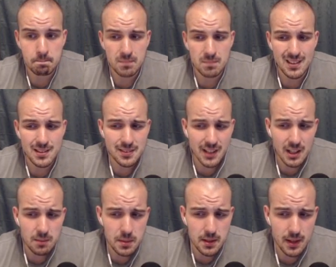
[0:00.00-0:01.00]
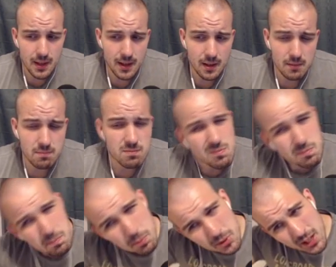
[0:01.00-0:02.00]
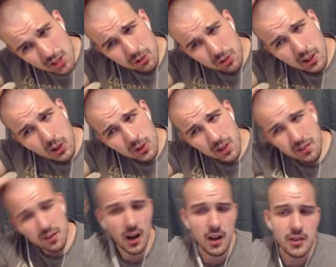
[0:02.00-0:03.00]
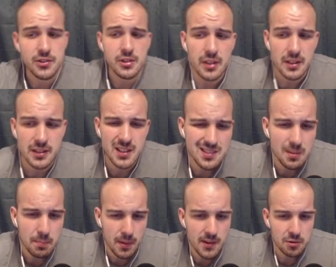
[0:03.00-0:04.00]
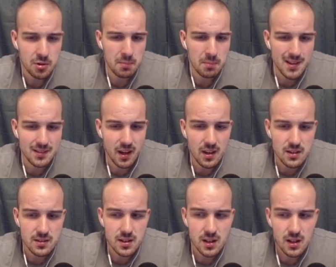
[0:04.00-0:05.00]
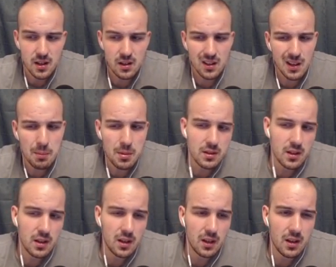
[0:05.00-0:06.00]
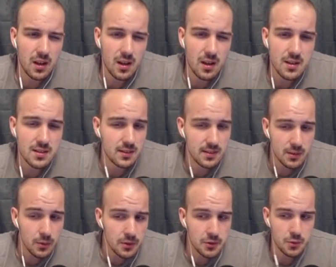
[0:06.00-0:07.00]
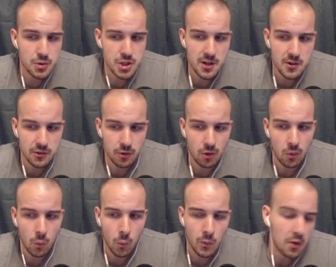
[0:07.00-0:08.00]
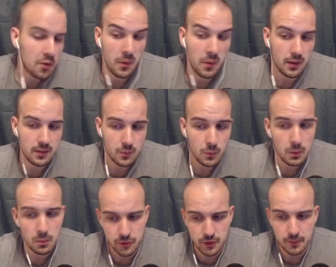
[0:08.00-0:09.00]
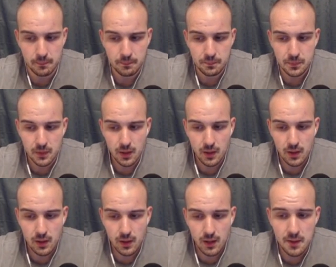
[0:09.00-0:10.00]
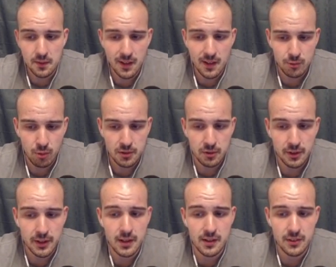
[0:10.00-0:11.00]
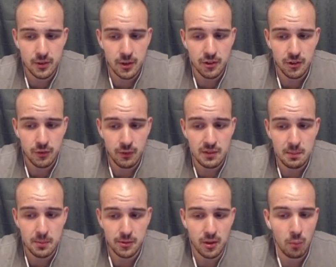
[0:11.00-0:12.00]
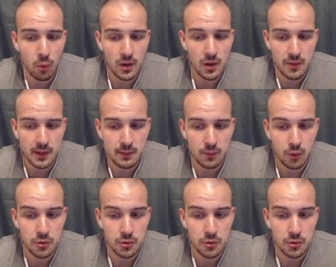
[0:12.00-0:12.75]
This can be potentially good as enhancer. It just depends on your base haste. I mean, it's still due to change, so we don't know yet. We will see. And the last one, your healing surge is 15% more effective on